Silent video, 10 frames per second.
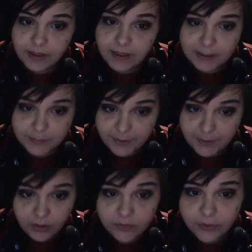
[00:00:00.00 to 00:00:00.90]
It's about
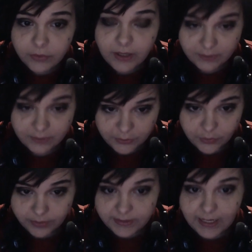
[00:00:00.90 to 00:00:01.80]
all of you and the
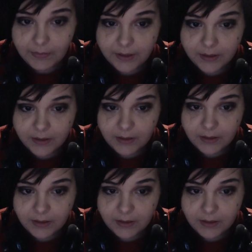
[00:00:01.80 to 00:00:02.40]
story that's happening.